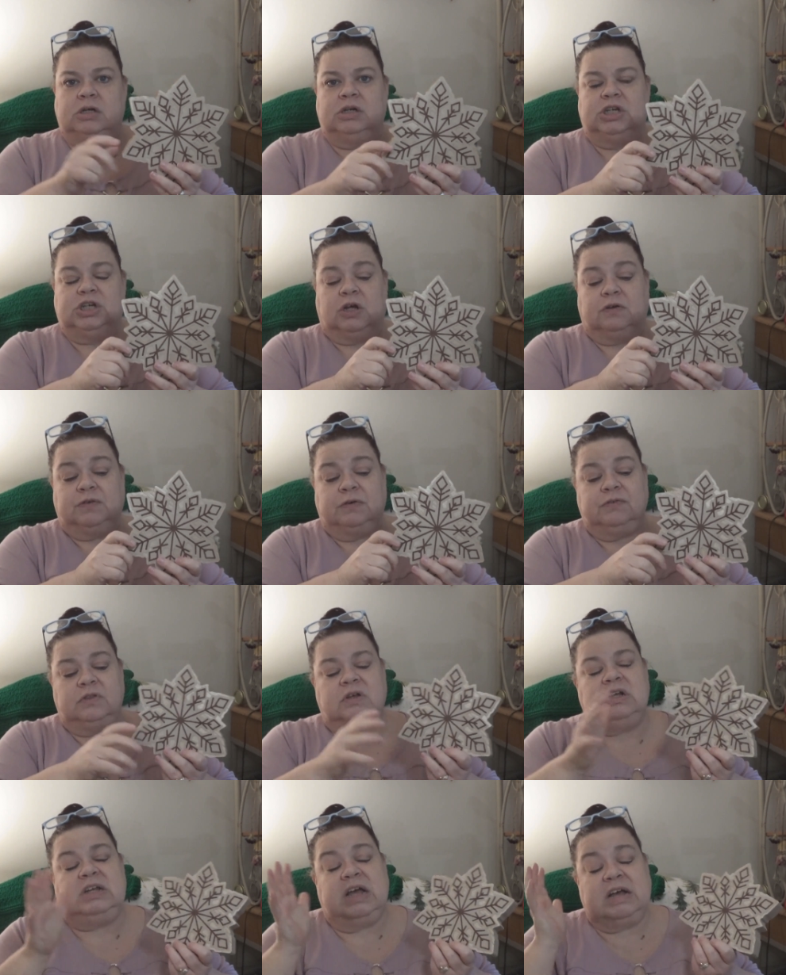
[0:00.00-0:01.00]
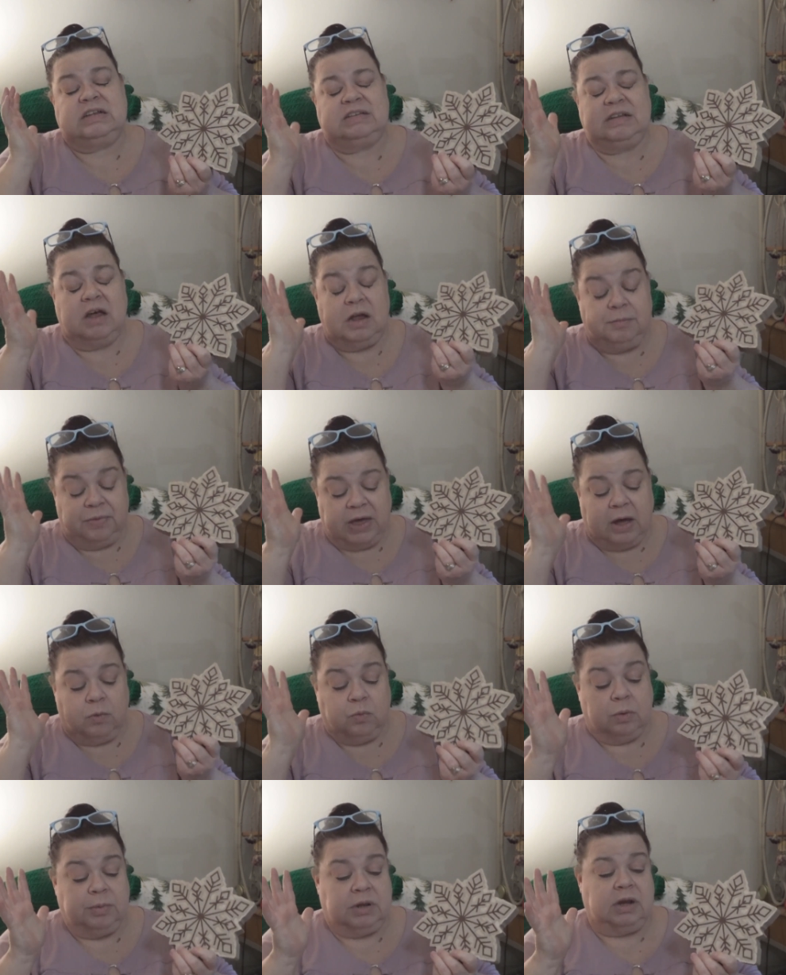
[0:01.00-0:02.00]
shelf over there. Yes, I'm
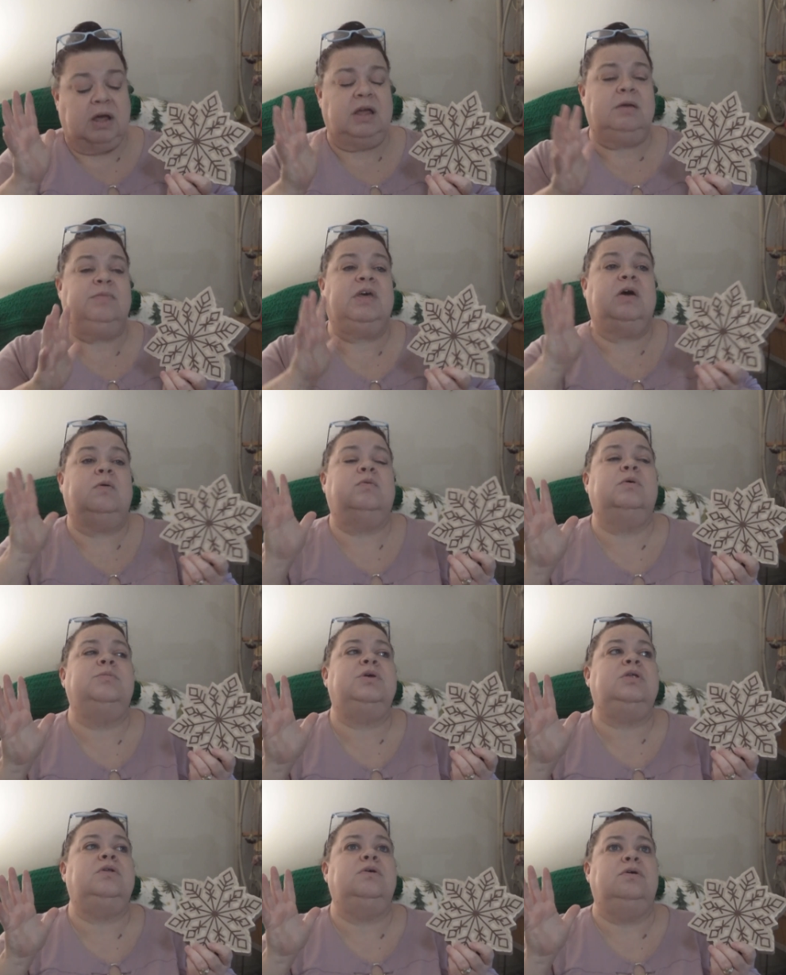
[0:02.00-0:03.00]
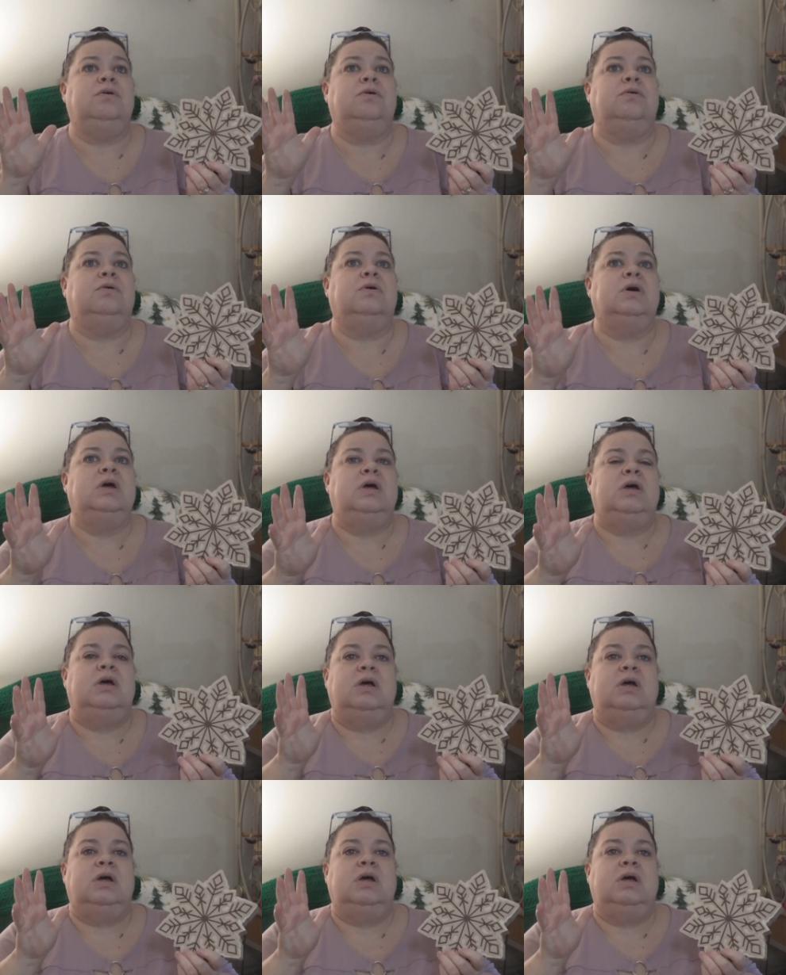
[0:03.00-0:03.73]
that woman. I am that woman who,